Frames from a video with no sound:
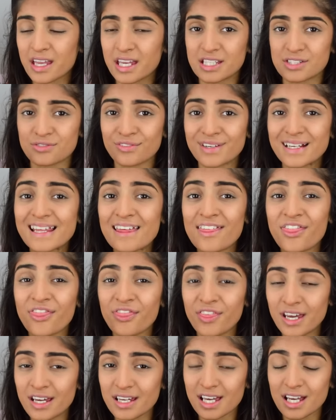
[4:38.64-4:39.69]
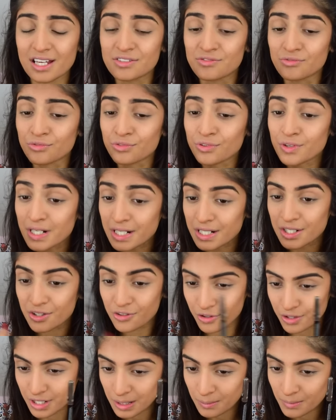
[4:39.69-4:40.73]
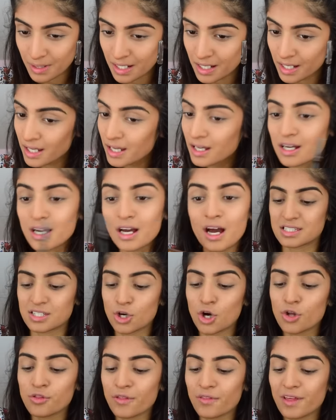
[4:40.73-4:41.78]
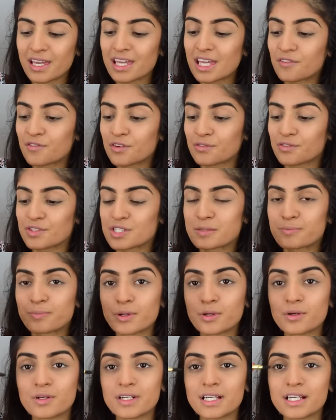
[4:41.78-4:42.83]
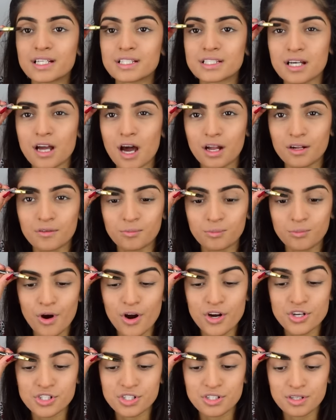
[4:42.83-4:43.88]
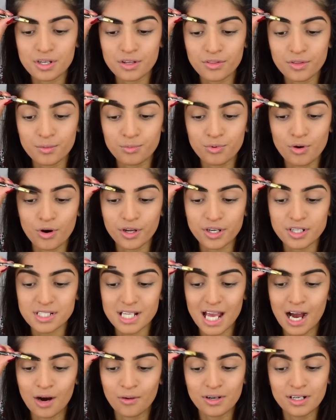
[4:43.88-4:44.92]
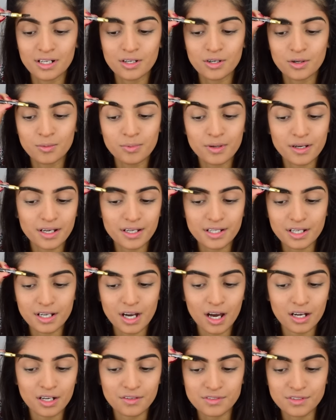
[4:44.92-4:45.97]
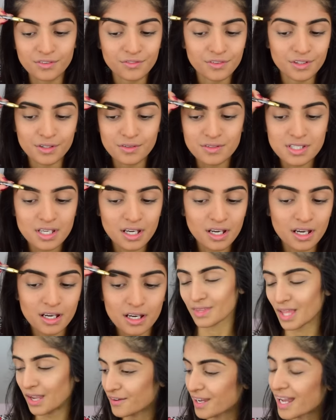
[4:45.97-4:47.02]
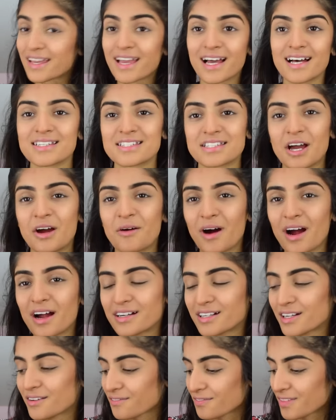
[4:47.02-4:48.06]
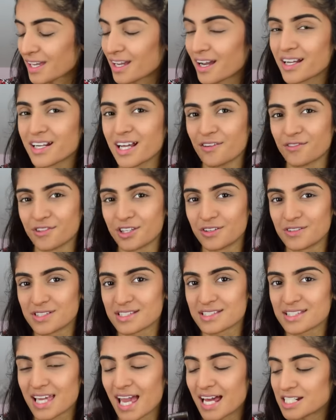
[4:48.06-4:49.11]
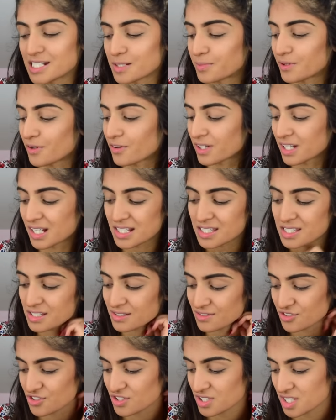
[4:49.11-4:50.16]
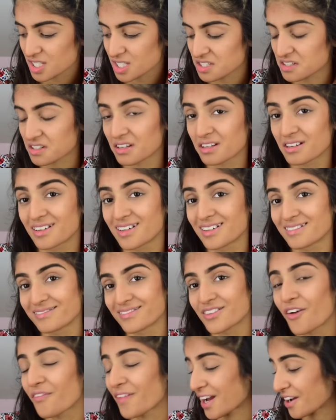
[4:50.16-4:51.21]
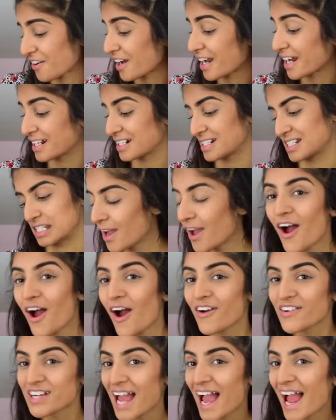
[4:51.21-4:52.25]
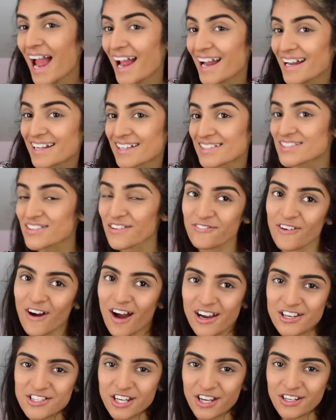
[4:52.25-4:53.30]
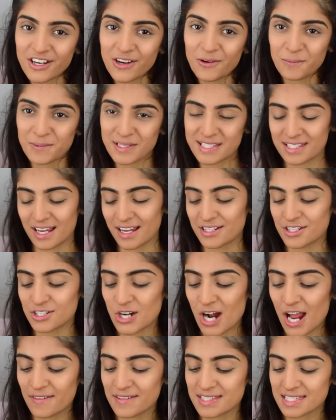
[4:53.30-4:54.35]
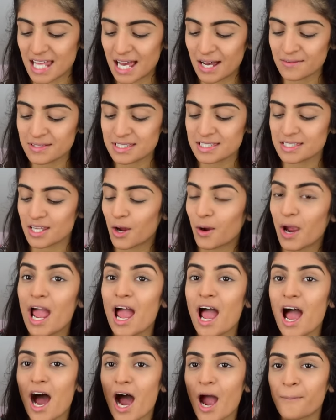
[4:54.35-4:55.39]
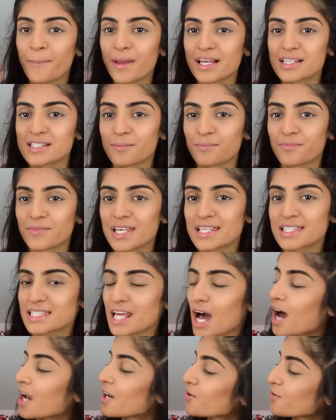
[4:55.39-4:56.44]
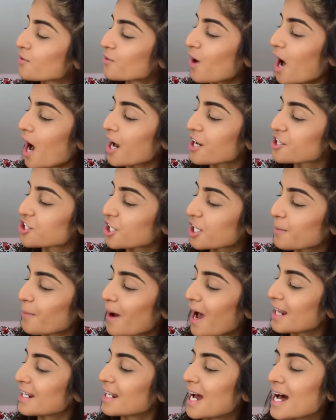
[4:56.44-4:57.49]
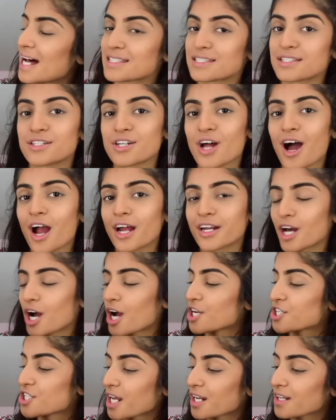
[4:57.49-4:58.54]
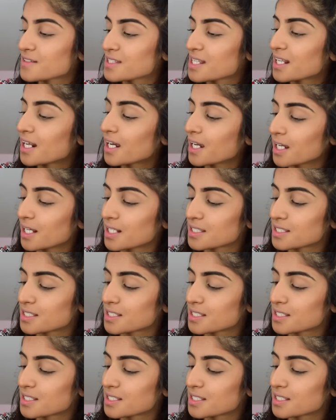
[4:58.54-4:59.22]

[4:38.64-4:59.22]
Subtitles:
It's really thick and really creamy. It's good that they give you the spoolie to kind of brush the product out a little bit and kind of diffuse it. Okay, yeah, so I don't think I'd ever use this again, to be honest. It's just not that great. Okay, so for eyeshadow, I'm excited to try this out. So I picked up this little eyeshadow palette. It has 9 eyeshadows in it.